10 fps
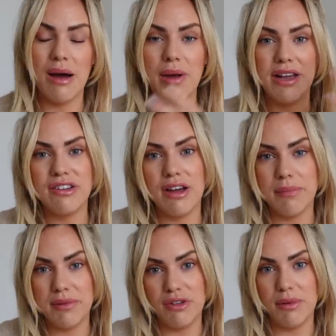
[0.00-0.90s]
and we ended
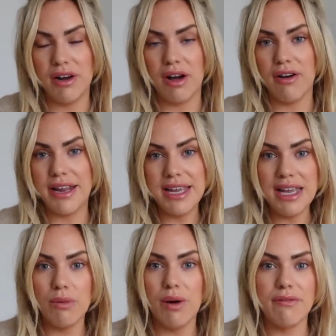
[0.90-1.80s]
up doing our
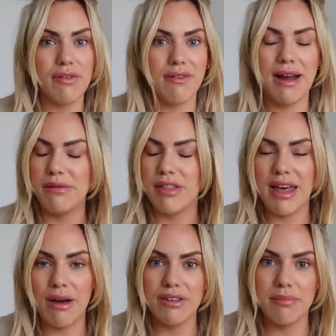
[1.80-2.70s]
IKEA one for around
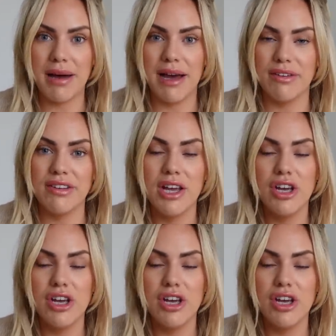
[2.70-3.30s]
£1,000.